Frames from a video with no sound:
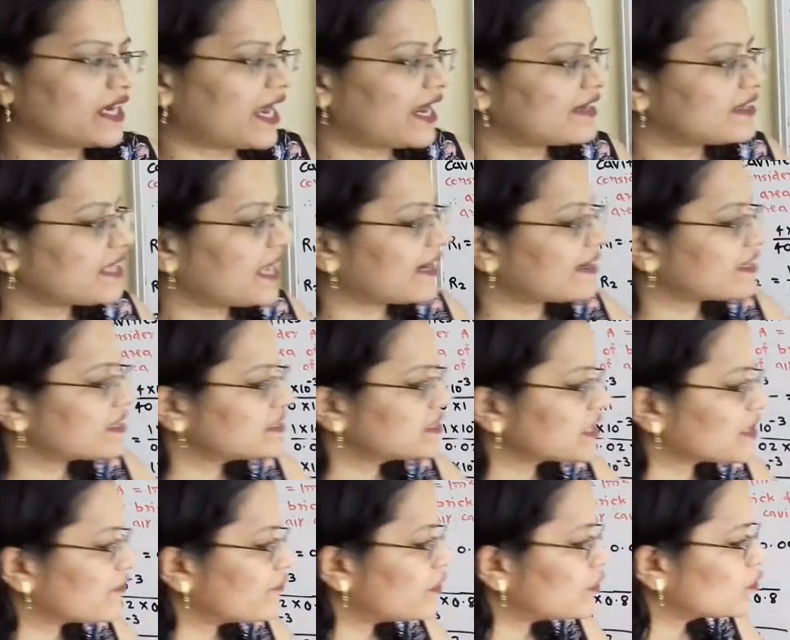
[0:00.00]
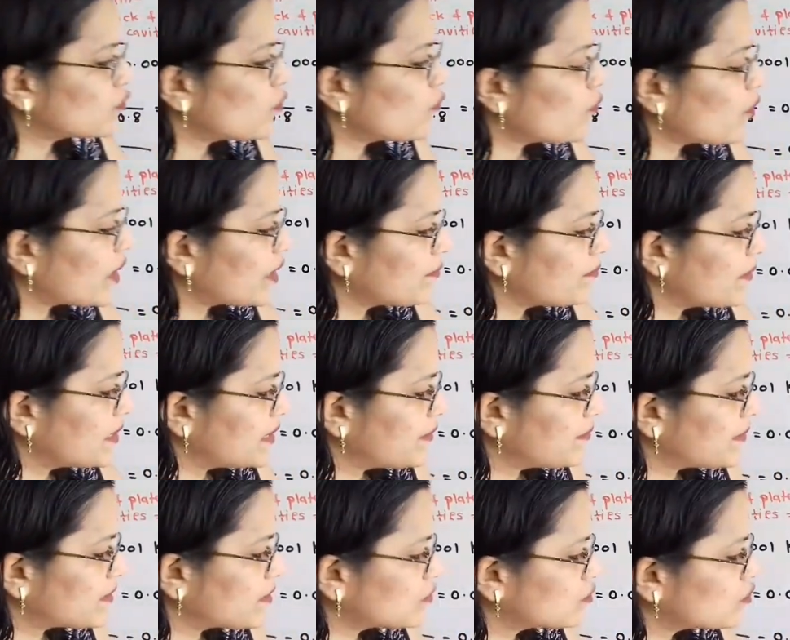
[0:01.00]
and that is equal to 1
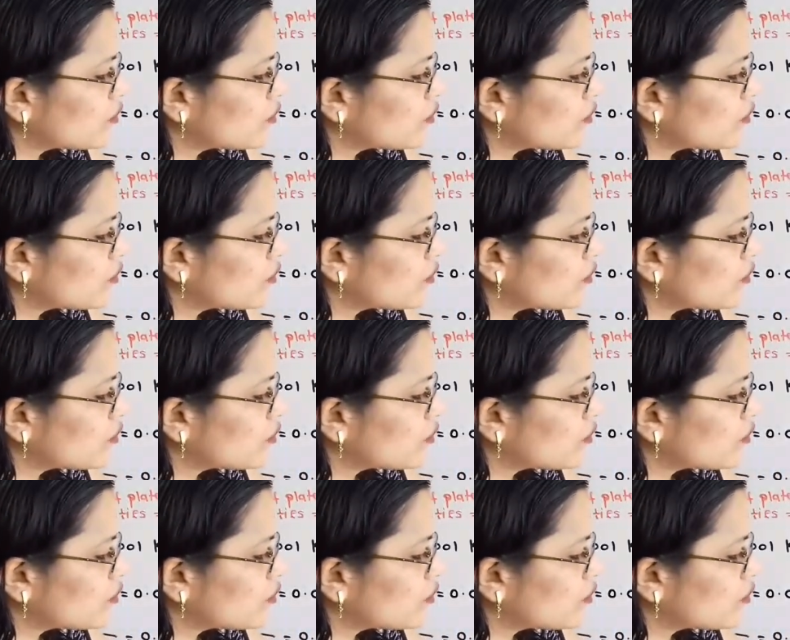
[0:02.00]
mm.